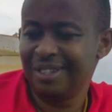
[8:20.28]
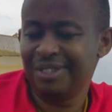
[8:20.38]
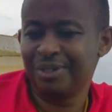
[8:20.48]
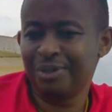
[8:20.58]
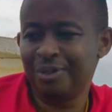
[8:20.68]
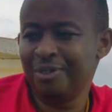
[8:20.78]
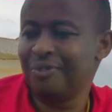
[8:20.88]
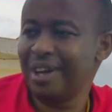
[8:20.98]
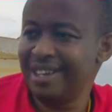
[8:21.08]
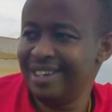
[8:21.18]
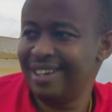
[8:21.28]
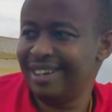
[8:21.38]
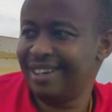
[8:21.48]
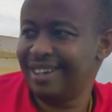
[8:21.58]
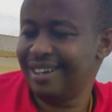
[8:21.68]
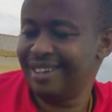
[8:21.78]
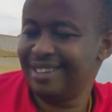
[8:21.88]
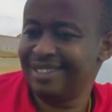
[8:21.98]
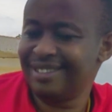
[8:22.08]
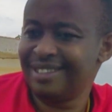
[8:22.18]
So you find
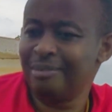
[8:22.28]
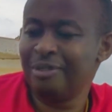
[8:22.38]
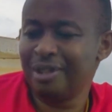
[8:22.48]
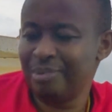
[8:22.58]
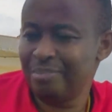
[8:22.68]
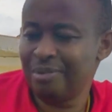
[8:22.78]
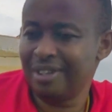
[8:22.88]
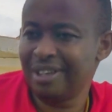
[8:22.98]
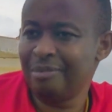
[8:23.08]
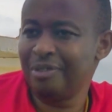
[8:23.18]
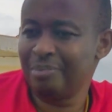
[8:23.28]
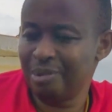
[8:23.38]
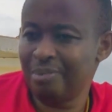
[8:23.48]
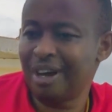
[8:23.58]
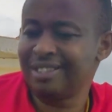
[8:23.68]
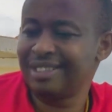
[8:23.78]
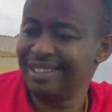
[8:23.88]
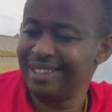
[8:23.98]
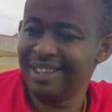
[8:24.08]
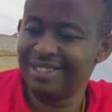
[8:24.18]
some of the people are
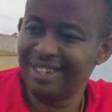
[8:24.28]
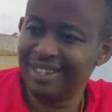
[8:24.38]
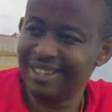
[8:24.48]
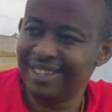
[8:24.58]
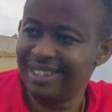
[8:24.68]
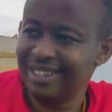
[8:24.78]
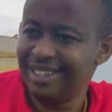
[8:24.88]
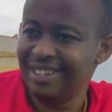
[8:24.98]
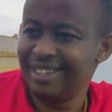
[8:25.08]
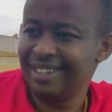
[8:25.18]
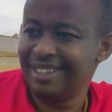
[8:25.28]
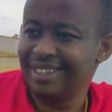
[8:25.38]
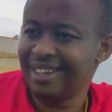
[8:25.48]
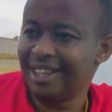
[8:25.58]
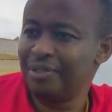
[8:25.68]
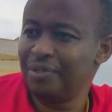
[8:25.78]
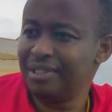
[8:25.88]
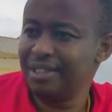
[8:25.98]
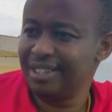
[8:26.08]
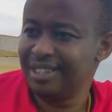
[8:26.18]
starting their journey at 50.